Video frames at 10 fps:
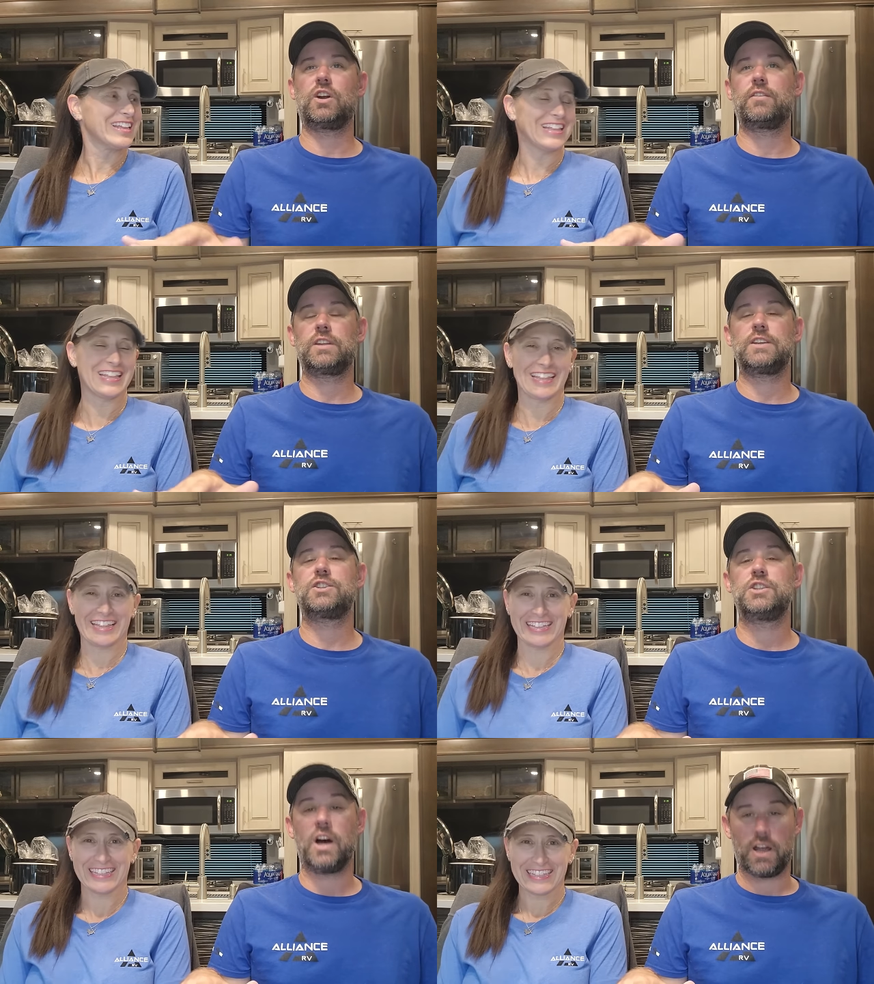Speaker 1: good, everything's
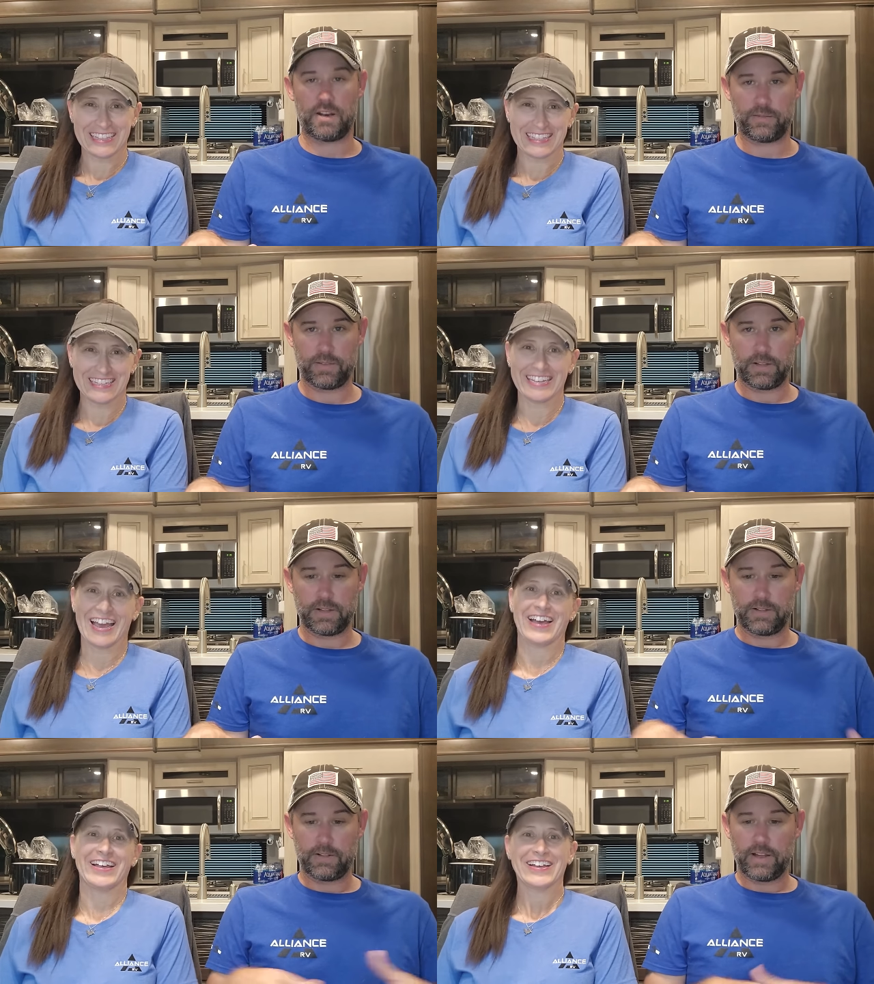done. Yeah.
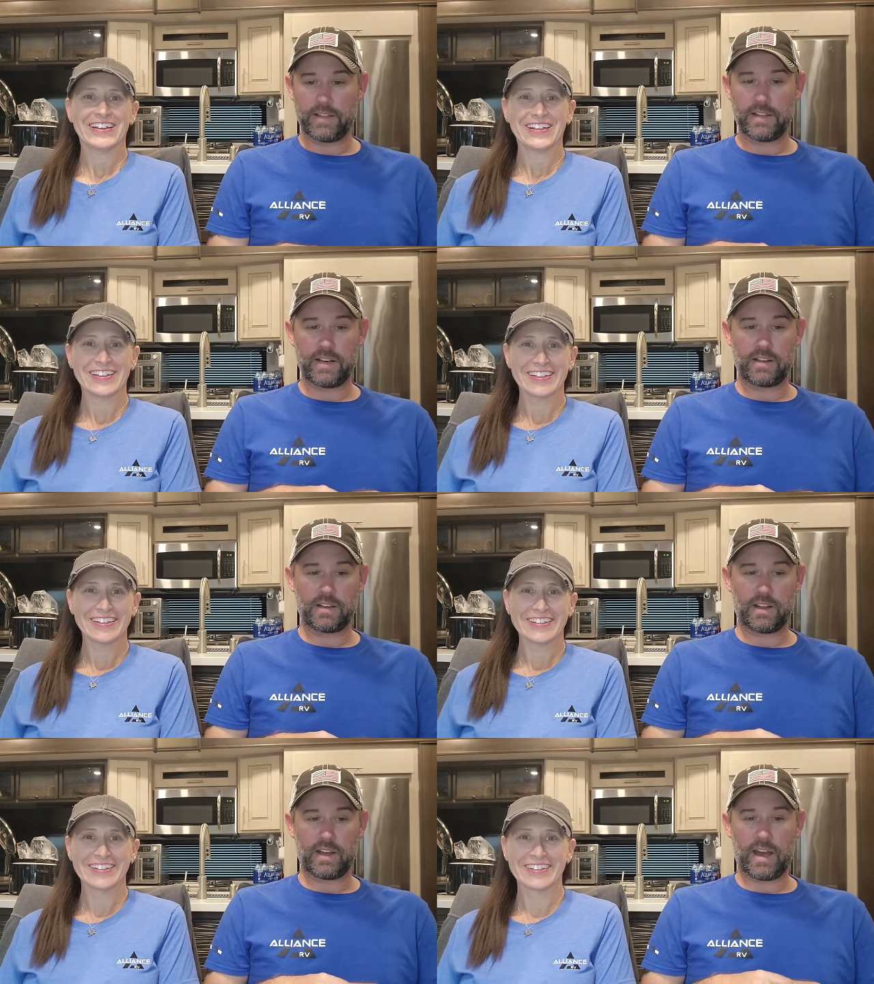And then
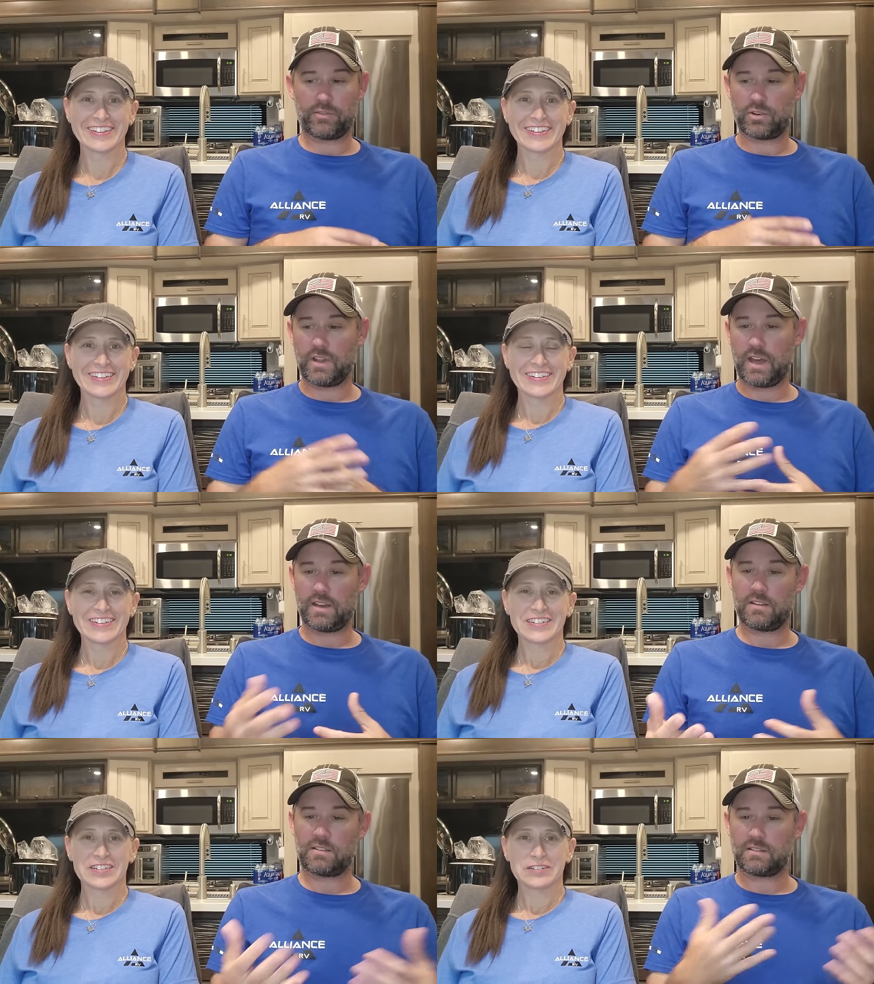after that
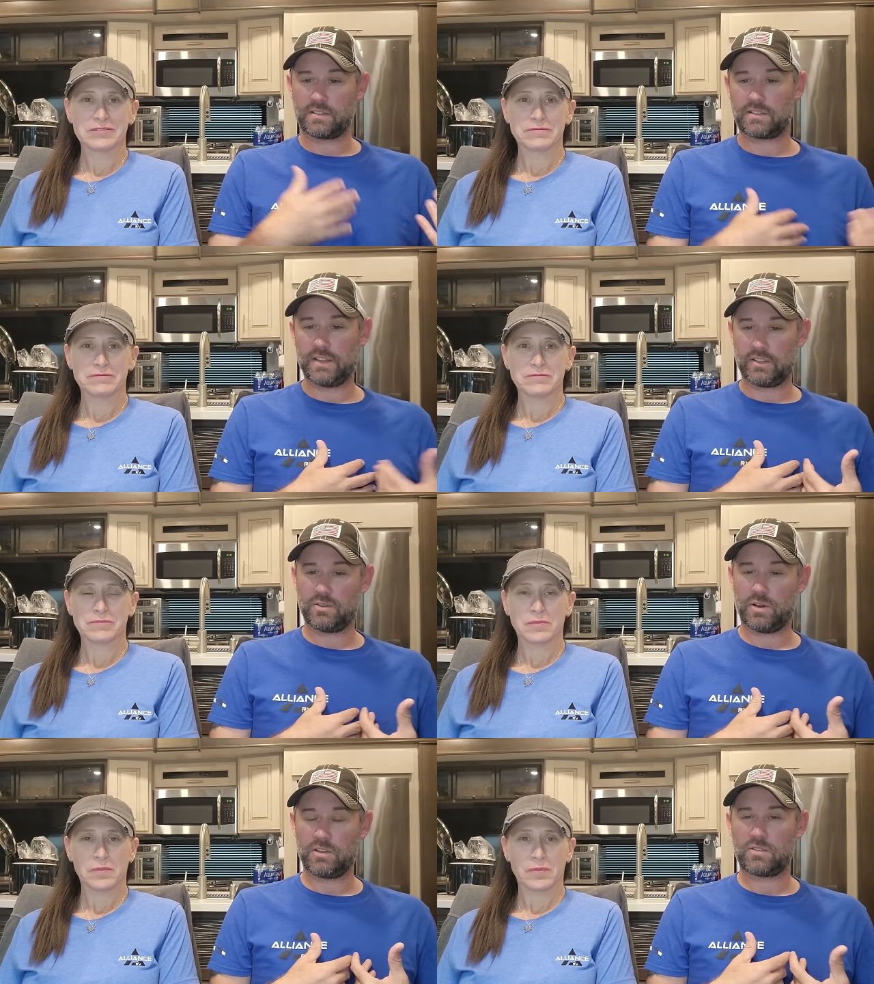is sent
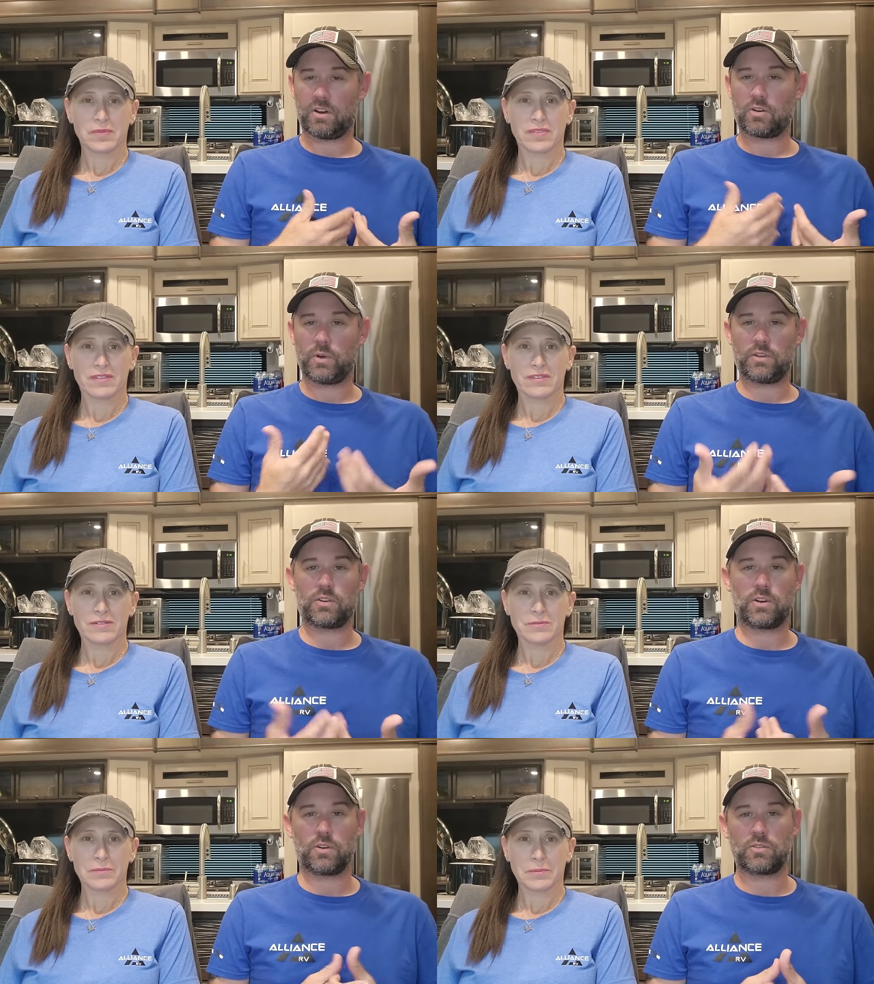to us, our realtor
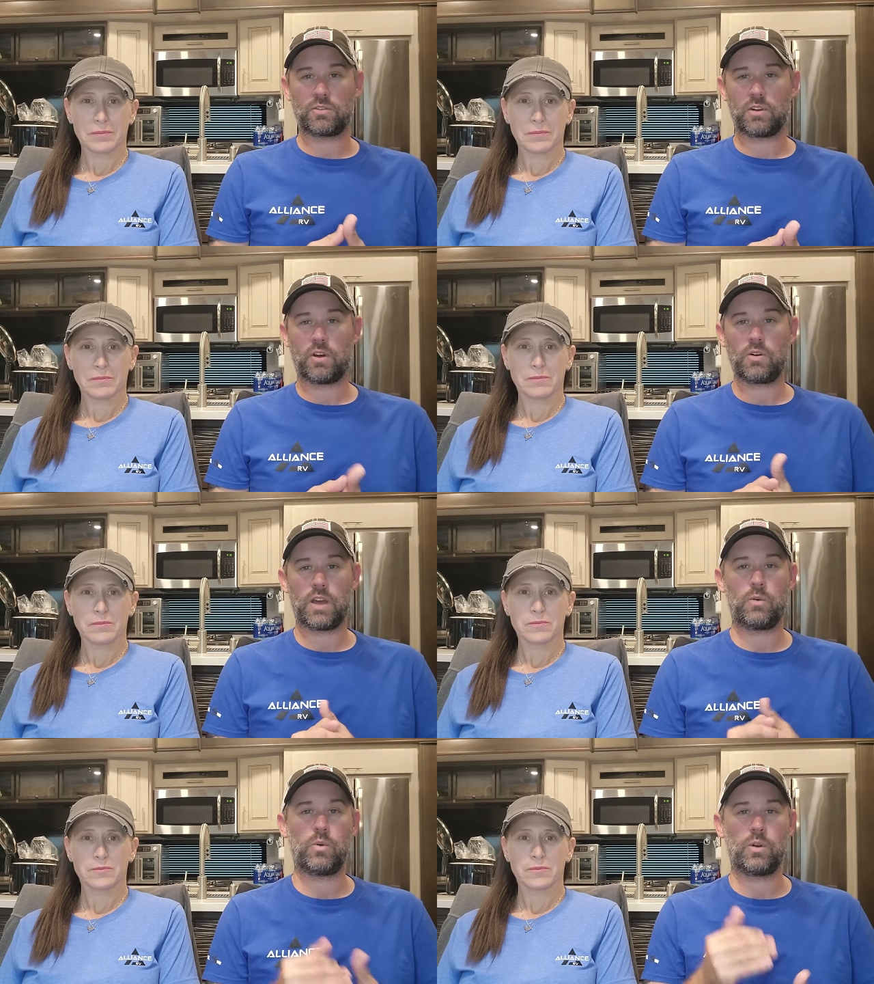goes,
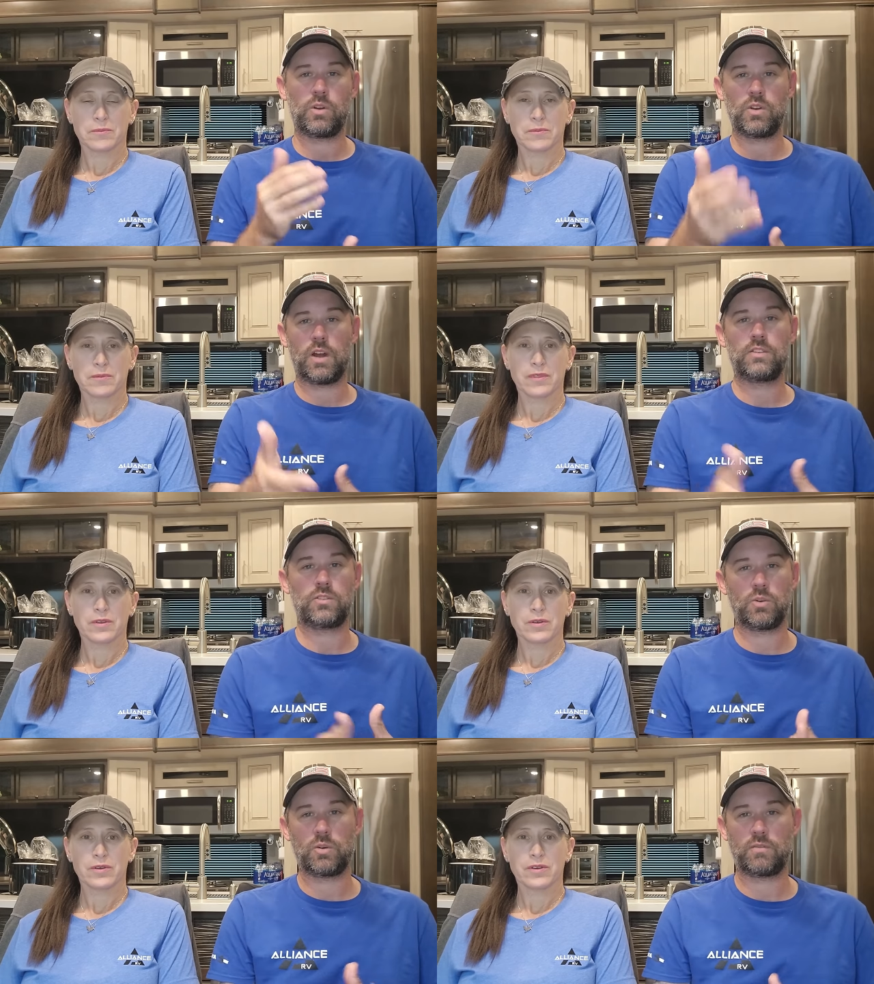Okay, what are you guys
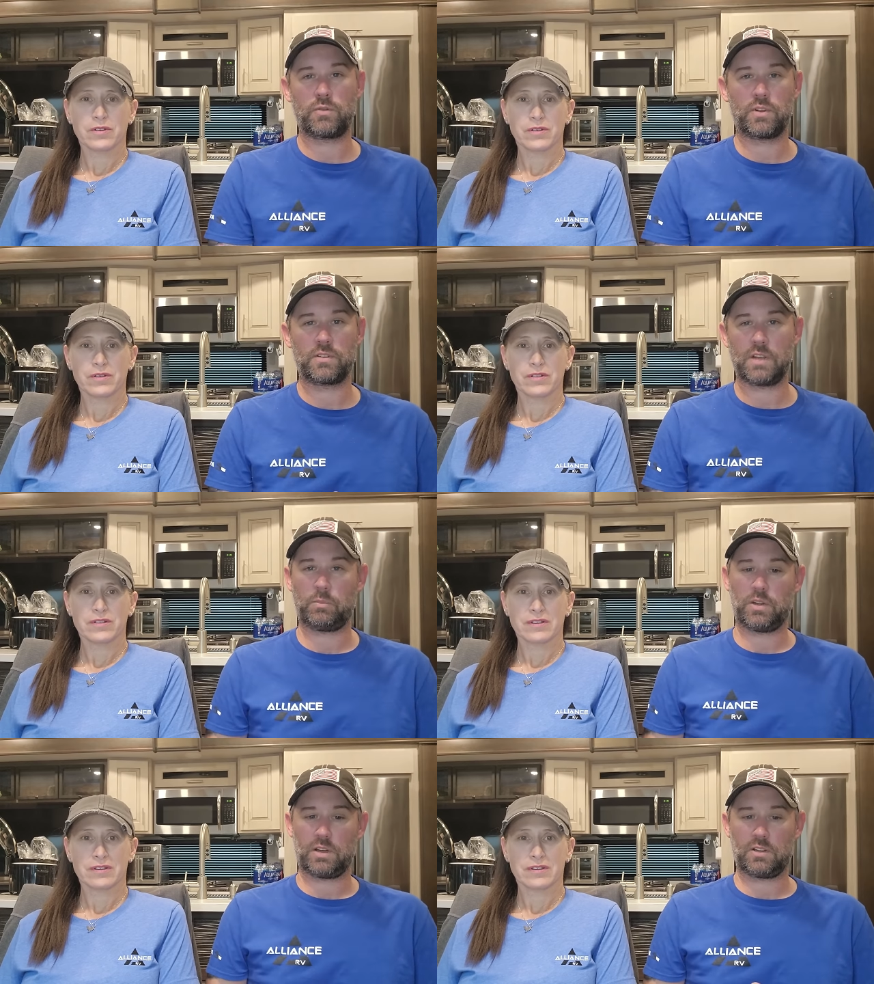doing for the
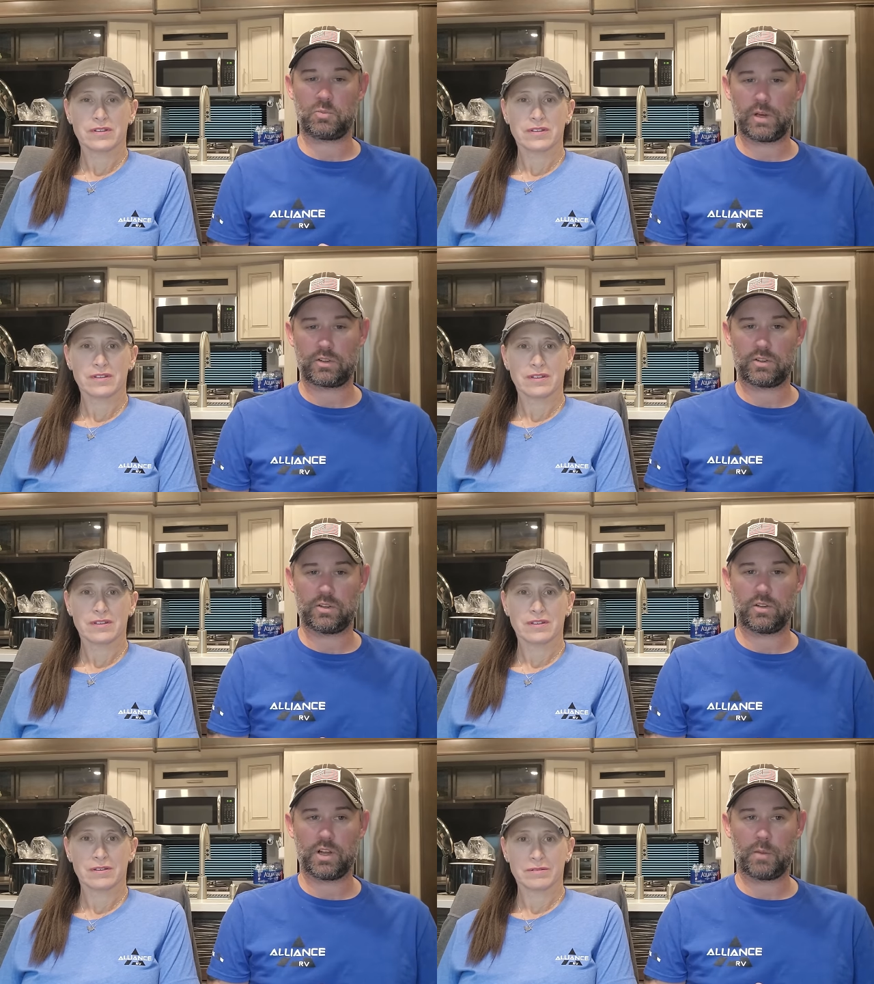septic inspection?
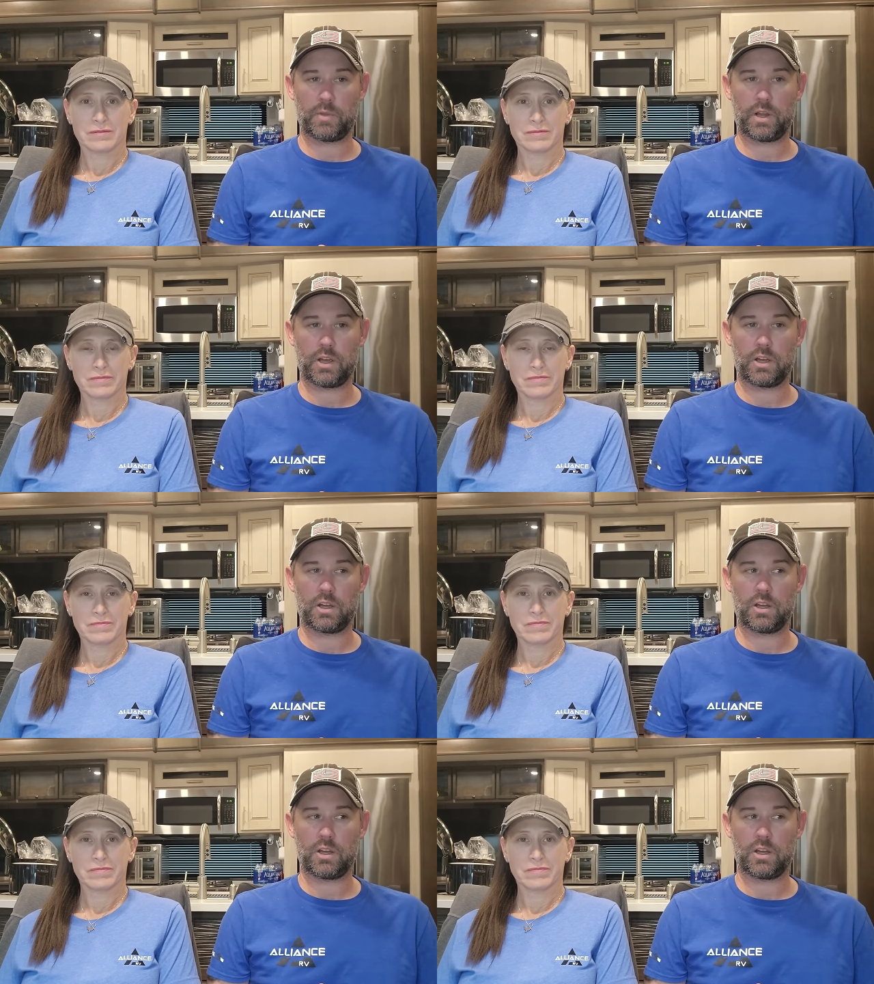And I'm like,